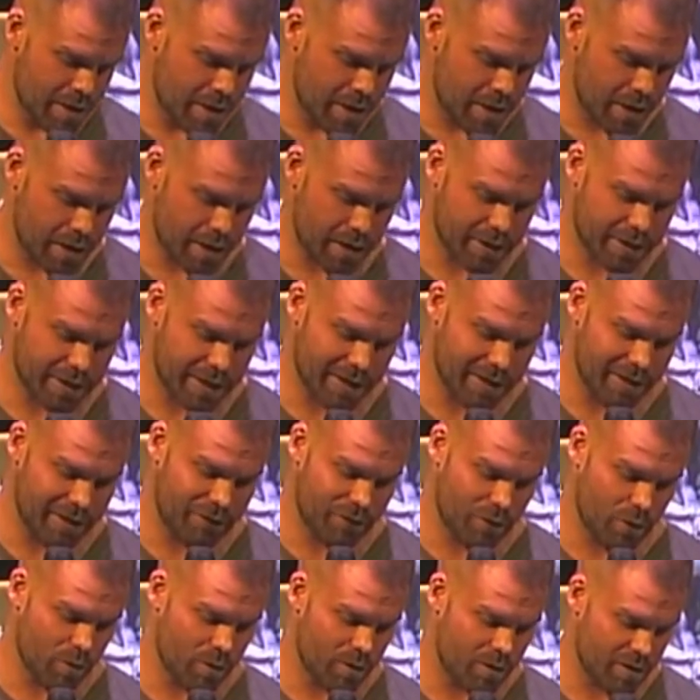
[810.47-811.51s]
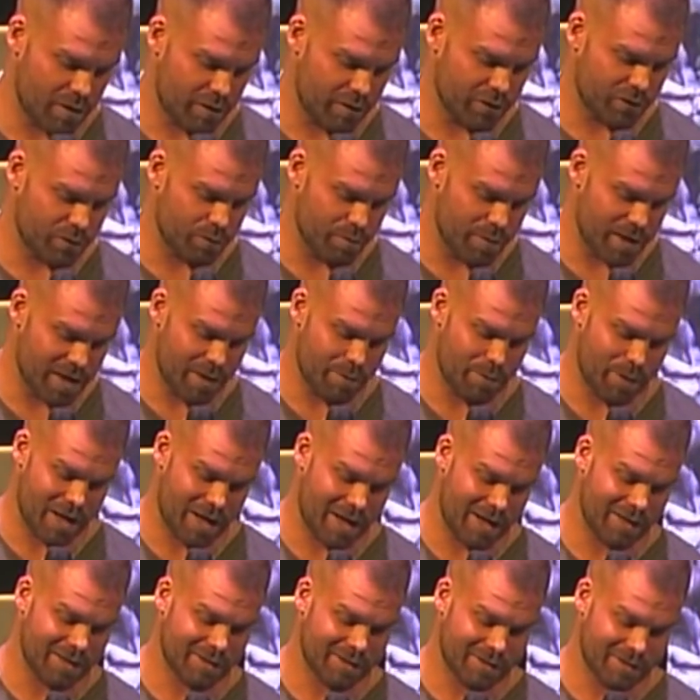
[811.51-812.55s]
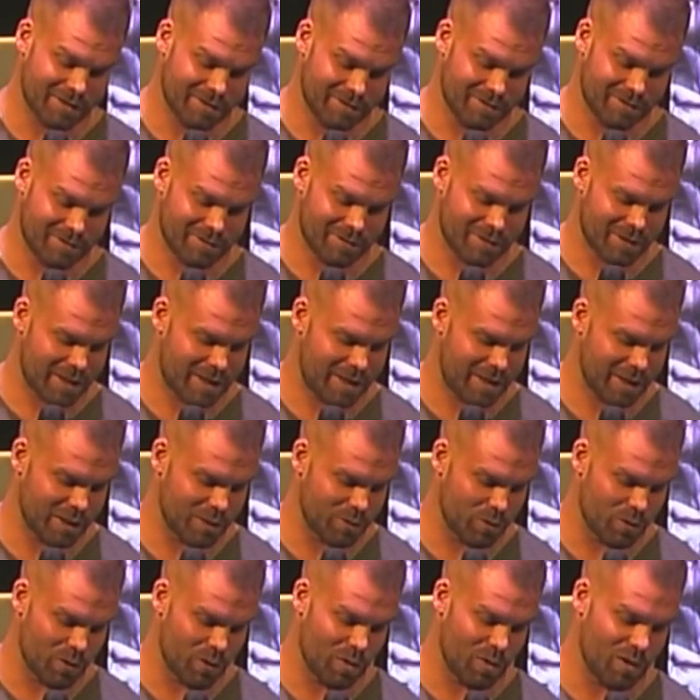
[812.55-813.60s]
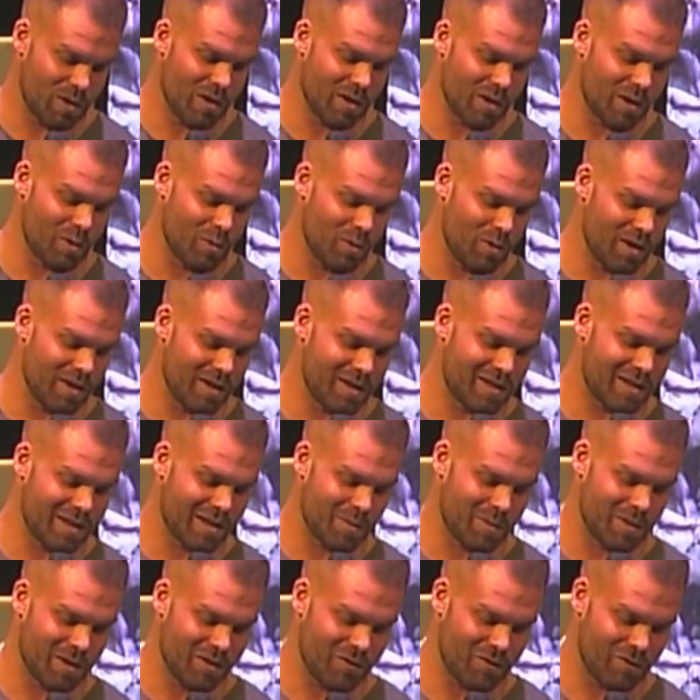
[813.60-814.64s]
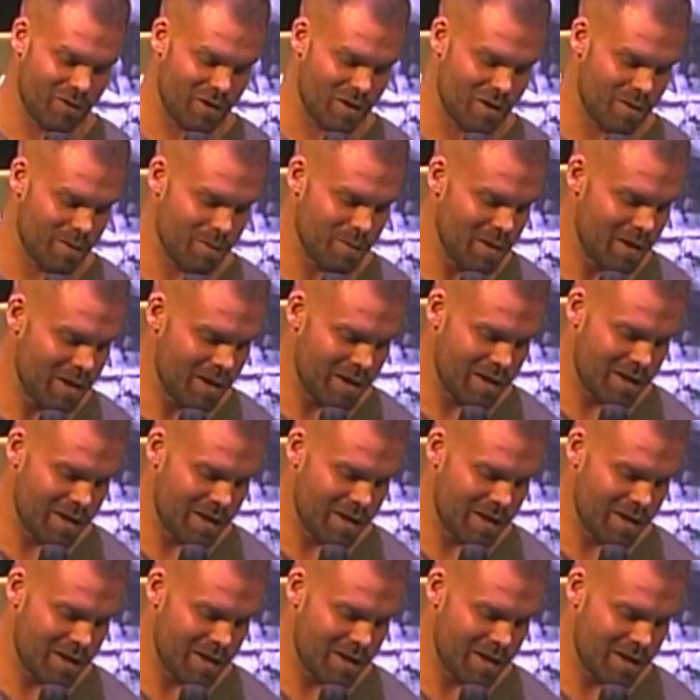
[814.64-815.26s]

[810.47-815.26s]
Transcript: I got daily phone calls from many banks. The kids were no longer wanted to come to the farm.